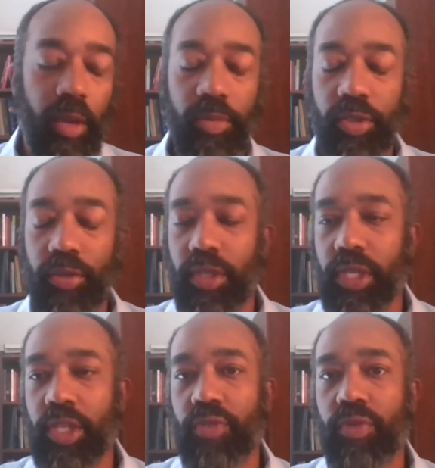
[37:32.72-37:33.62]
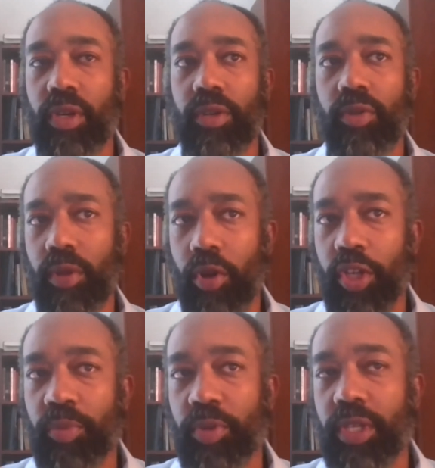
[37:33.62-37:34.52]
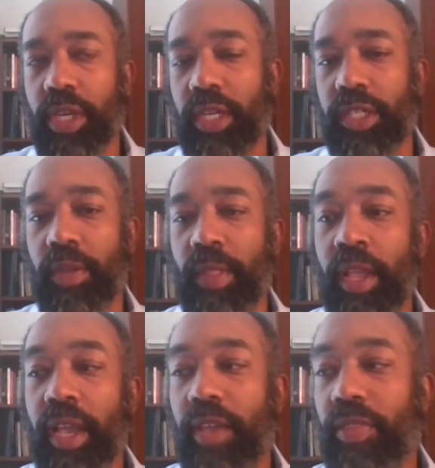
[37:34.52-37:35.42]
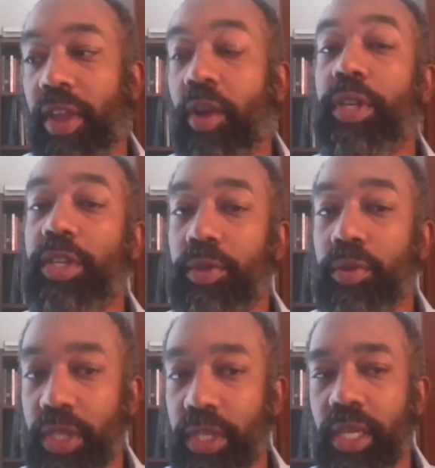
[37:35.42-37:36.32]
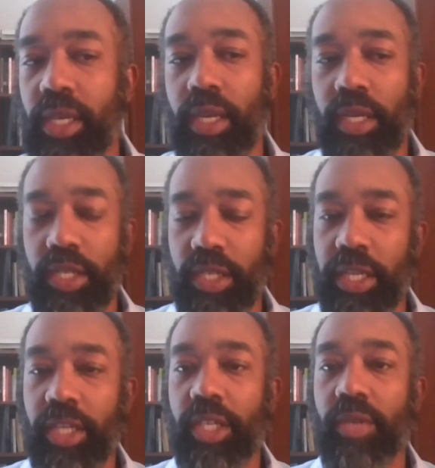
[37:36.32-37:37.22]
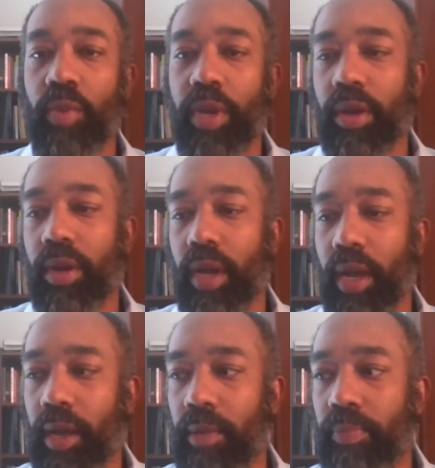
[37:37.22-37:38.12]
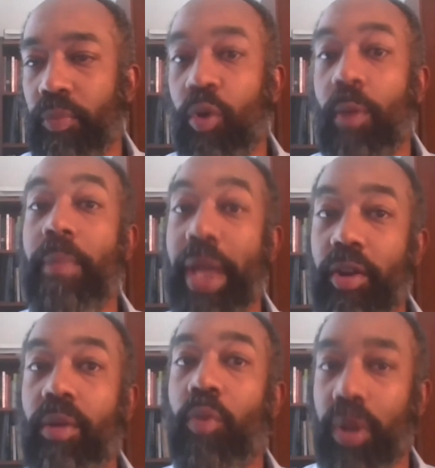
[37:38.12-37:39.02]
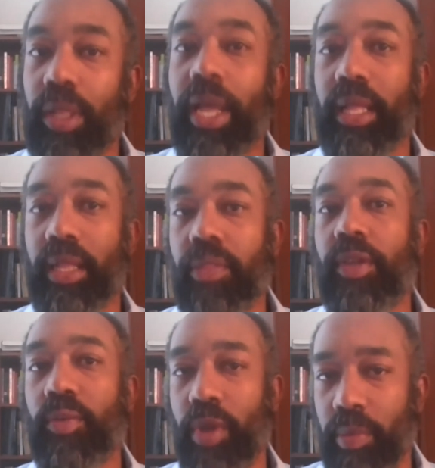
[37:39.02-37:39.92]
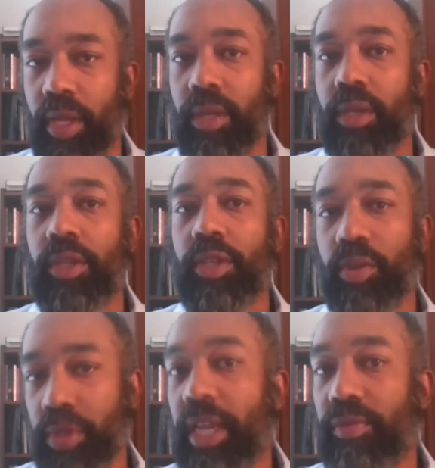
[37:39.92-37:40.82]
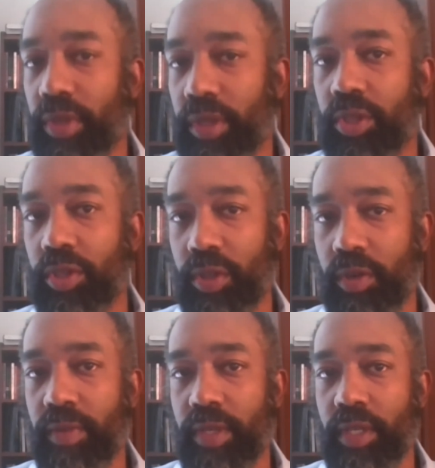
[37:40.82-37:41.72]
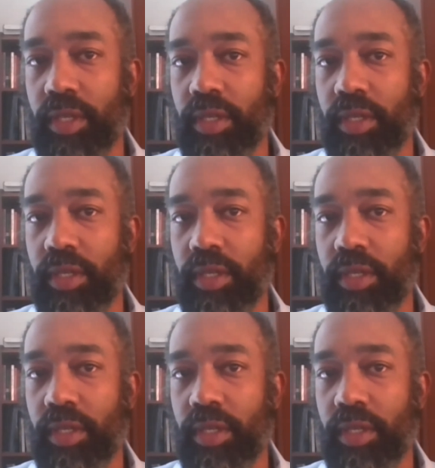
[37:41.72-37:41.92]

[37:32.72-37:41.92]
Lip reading: Jews in Israel, so a larger percentage. And there we do see a distinction where men are more likely than women to attend religious services,